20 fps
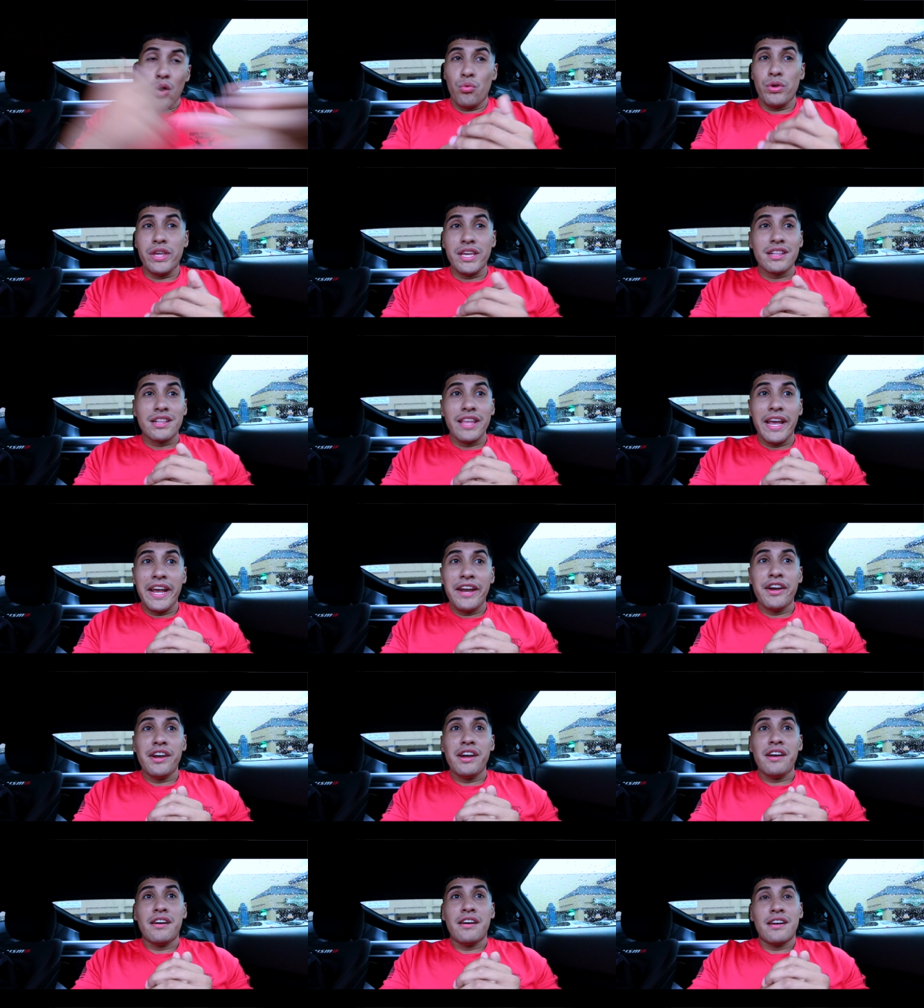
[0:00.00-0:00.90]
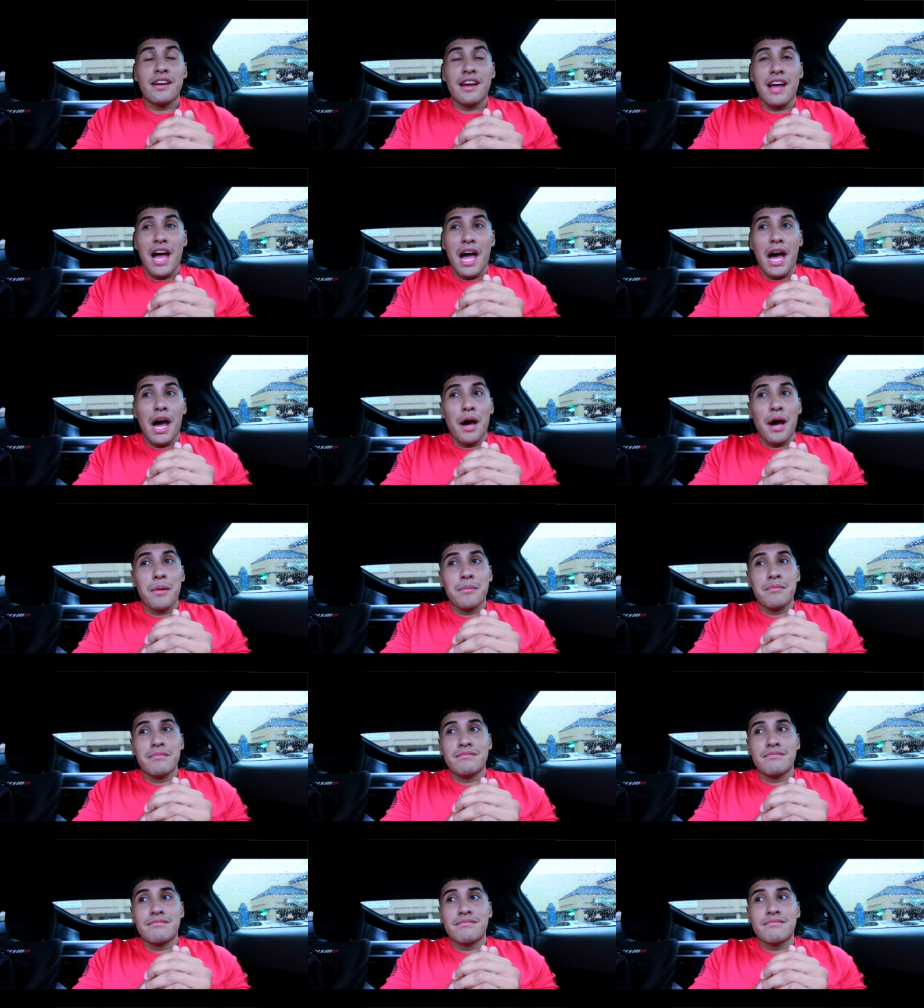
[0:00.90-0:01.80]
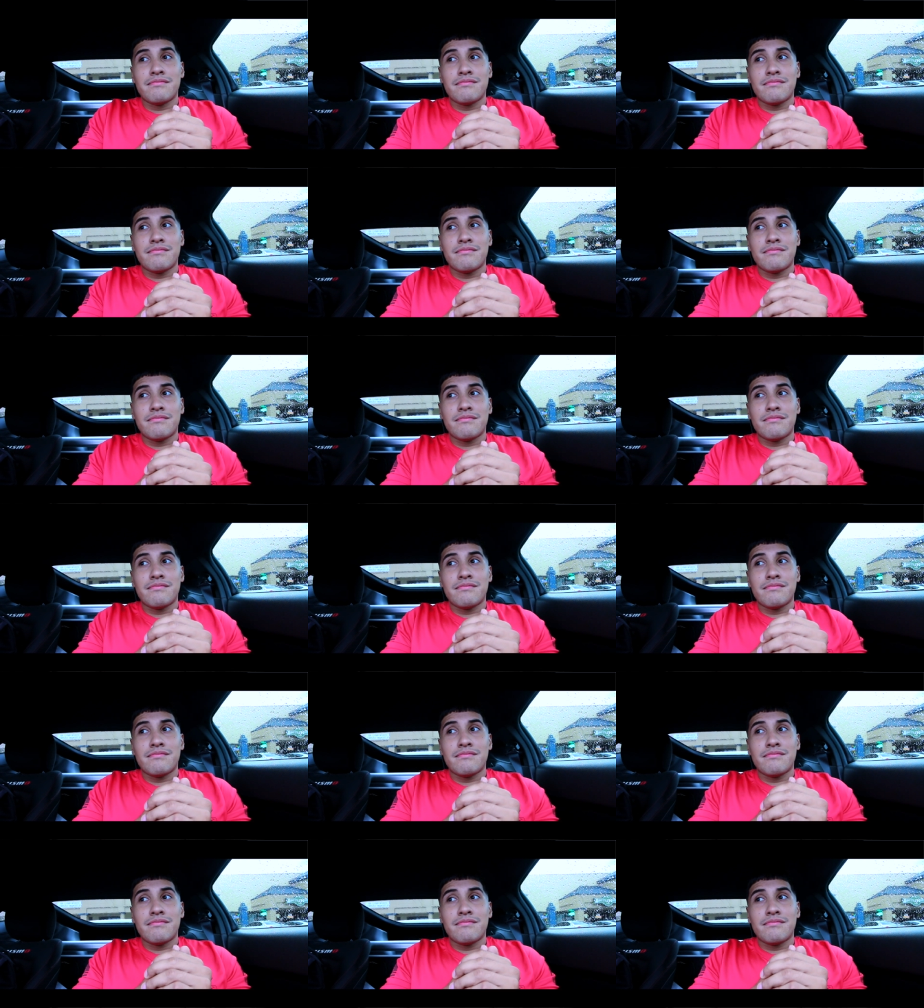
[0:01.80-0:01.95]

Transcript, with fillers: a week later, um,